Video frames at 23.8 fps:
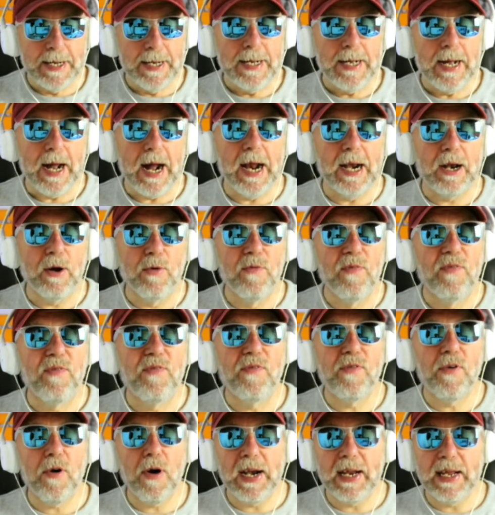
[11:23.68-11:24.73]
And on
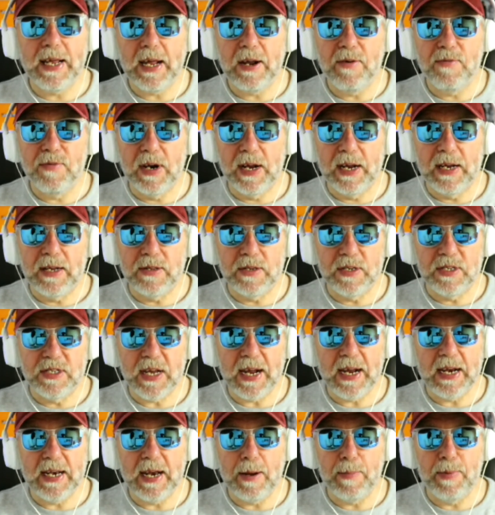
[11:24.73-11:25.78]
Friday evening, the
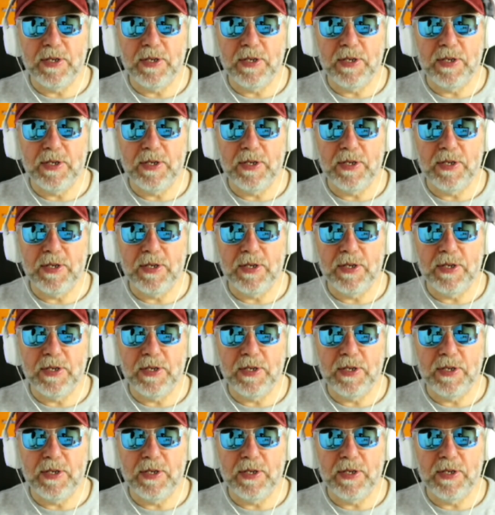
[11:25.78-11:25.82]
second